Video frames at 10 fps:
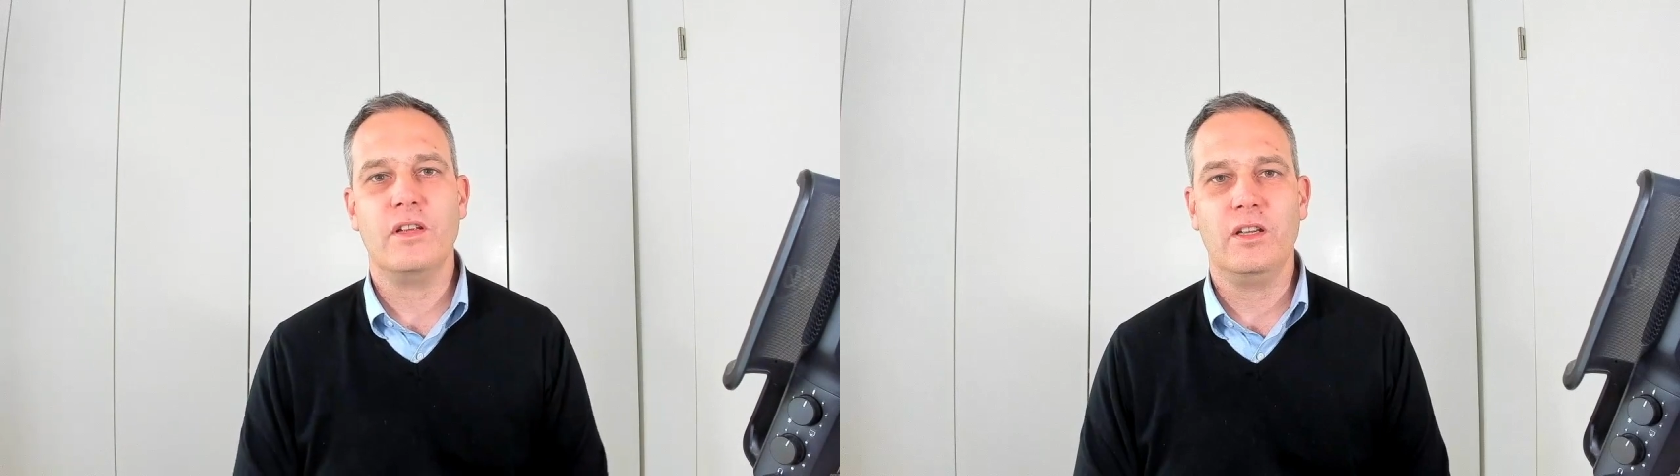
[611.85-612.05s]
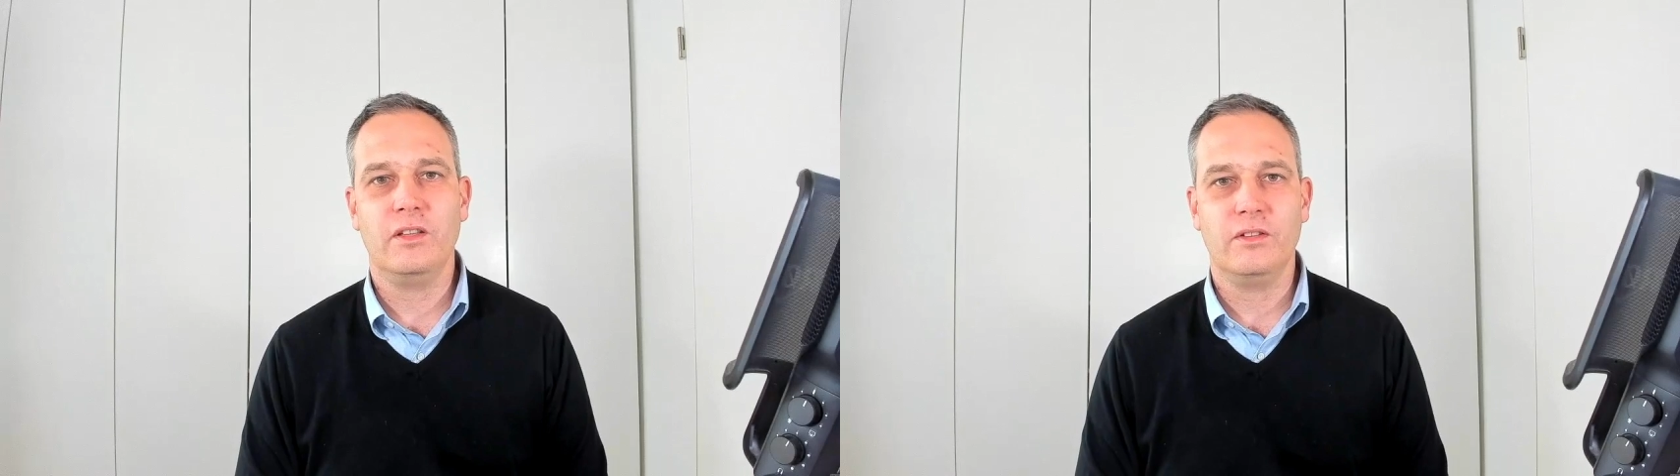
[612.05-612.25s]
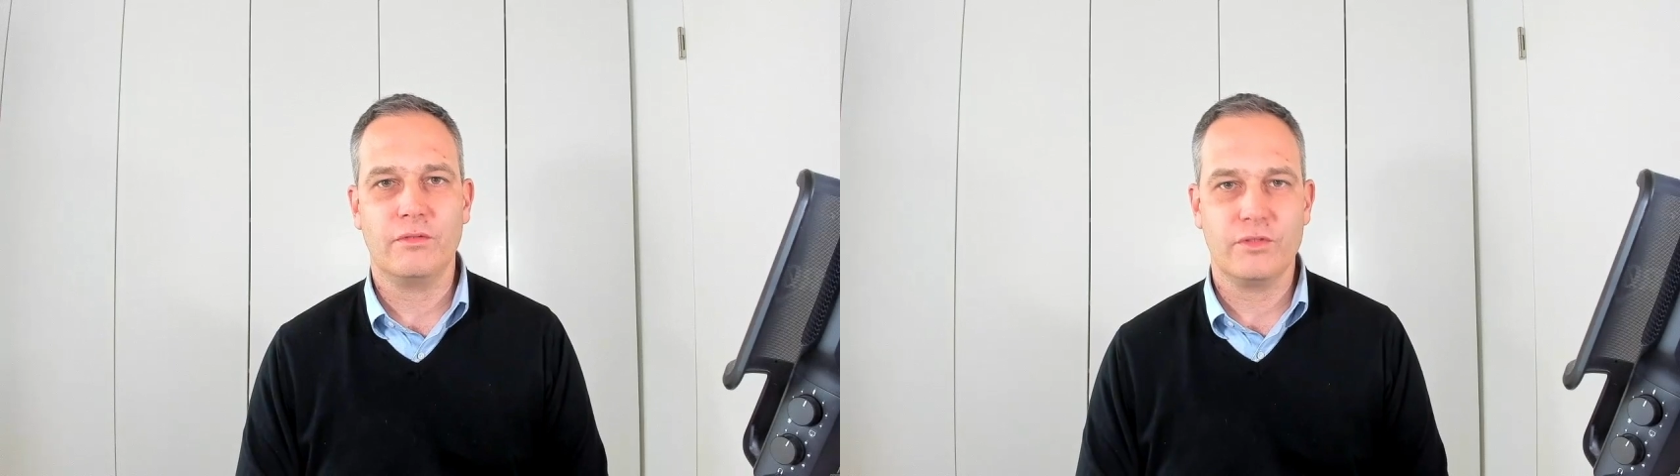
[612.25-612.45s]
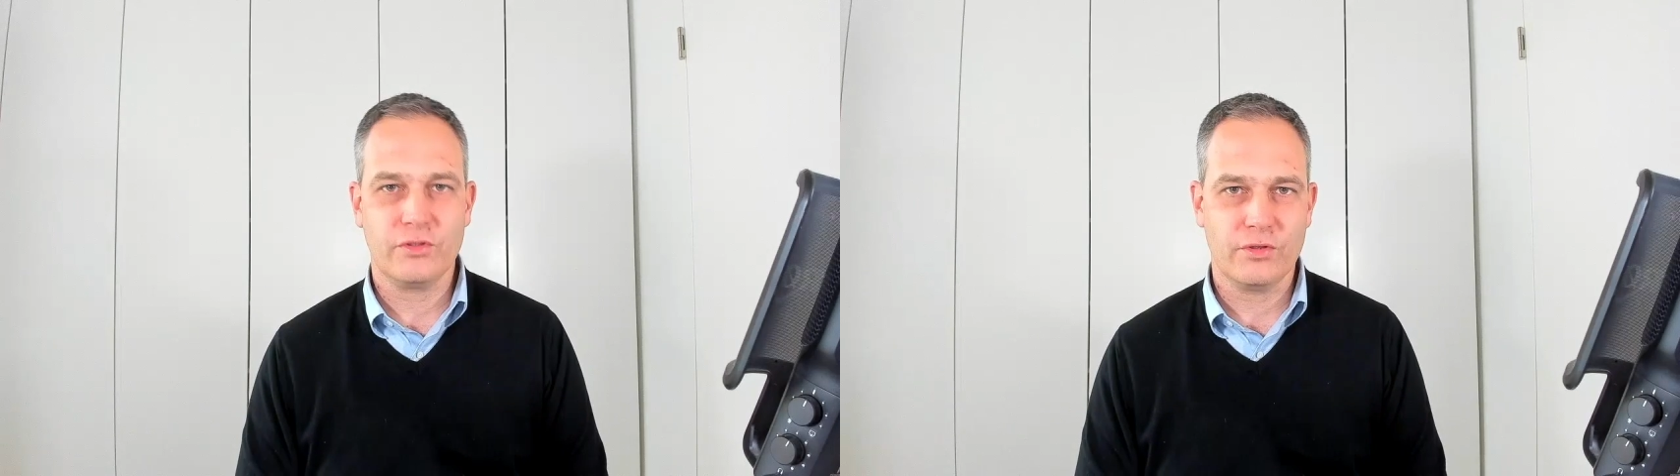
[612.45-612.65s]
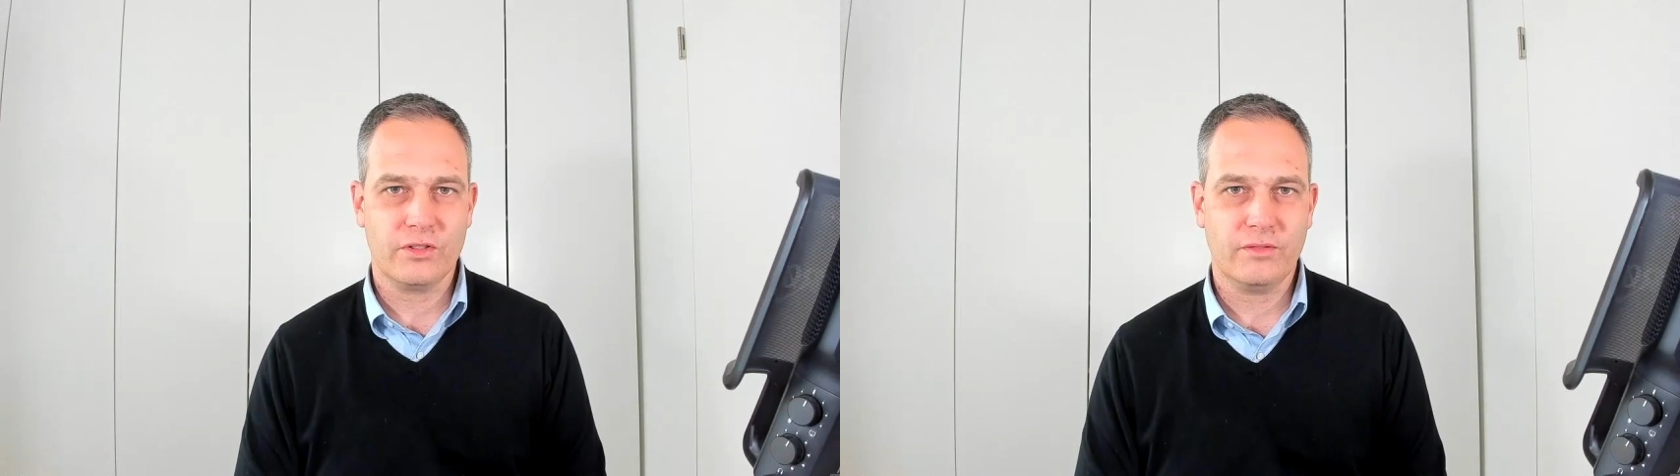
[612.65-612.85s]
in the
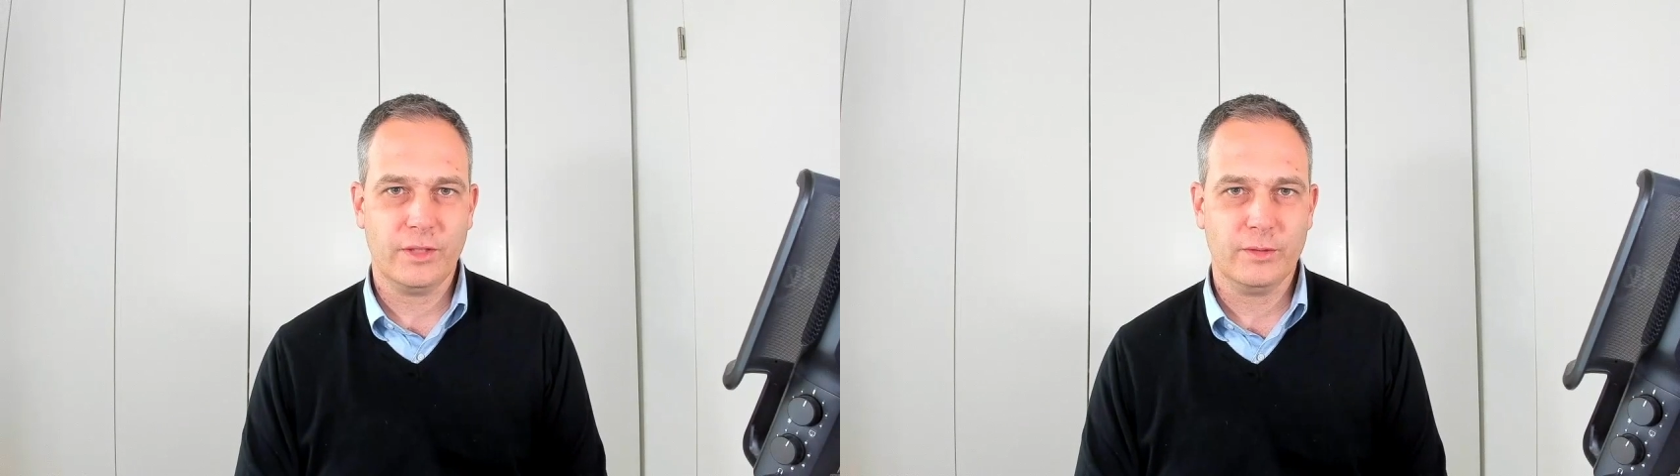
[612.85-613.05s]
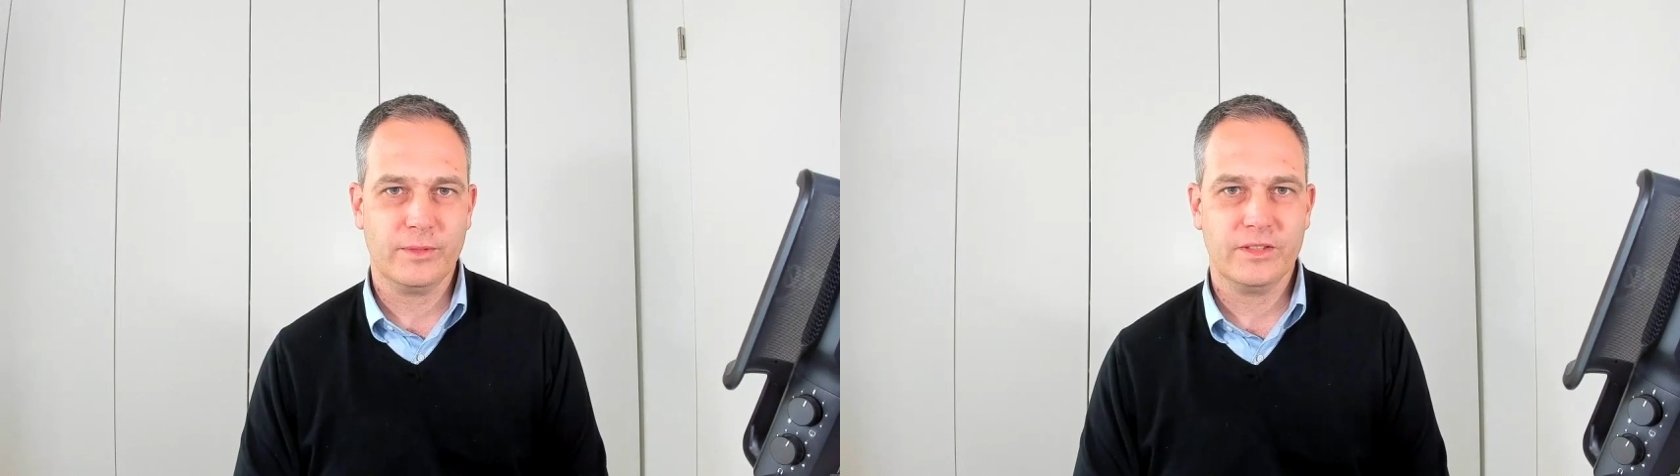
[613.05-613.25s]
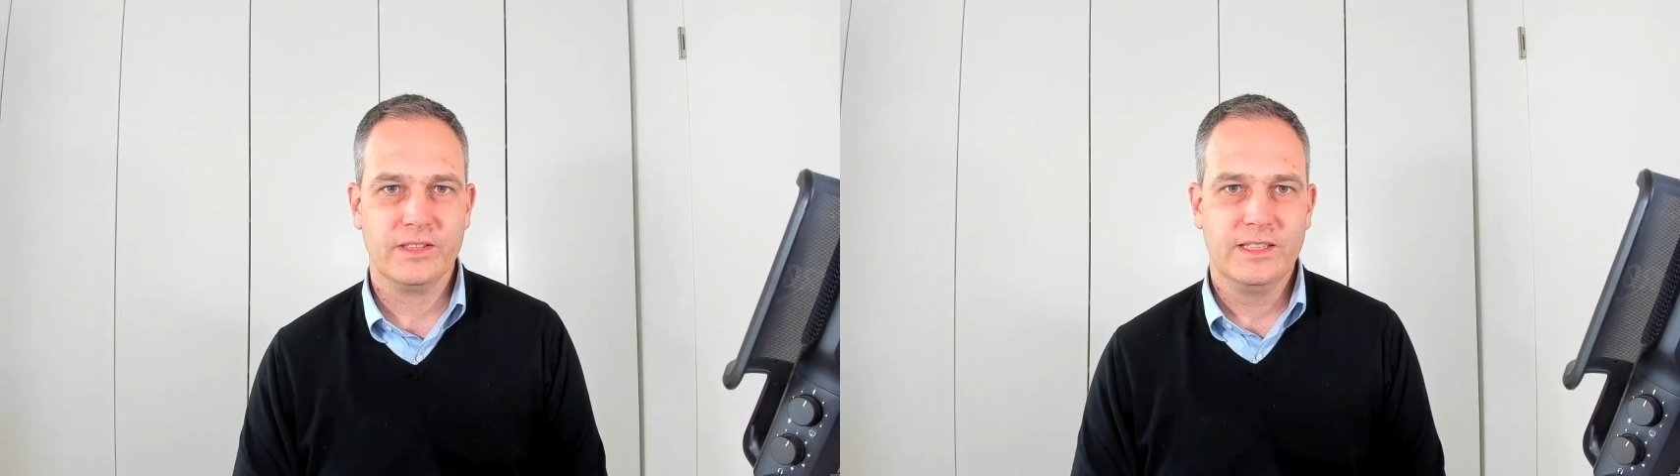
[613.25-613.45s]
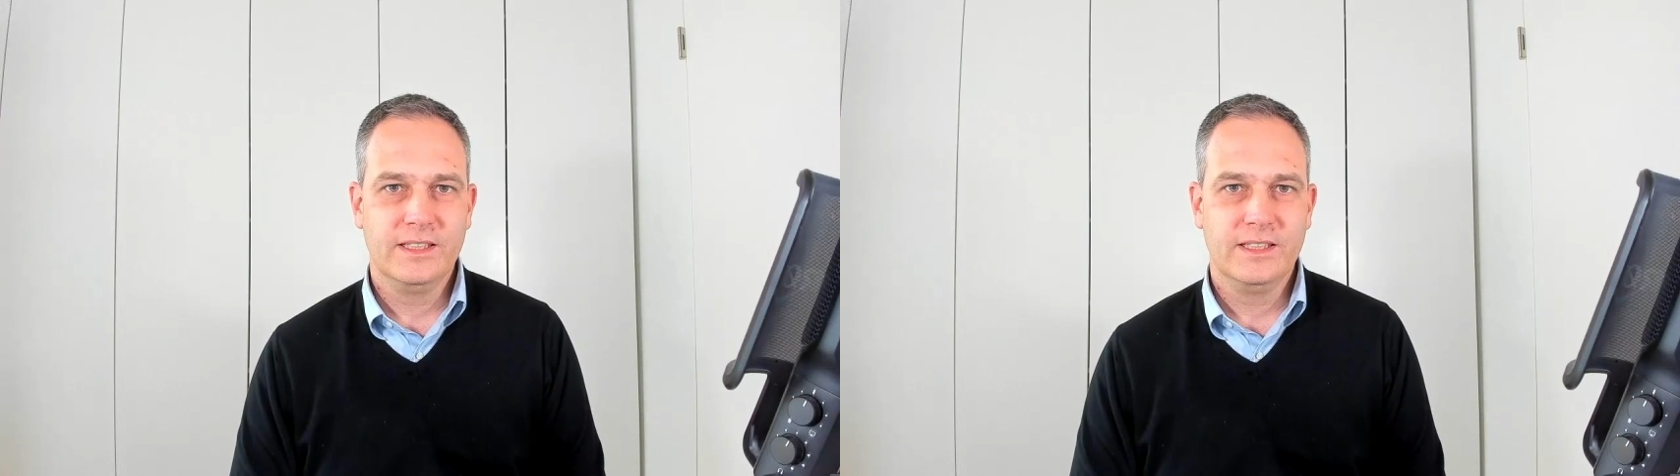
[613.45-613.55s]
research and development.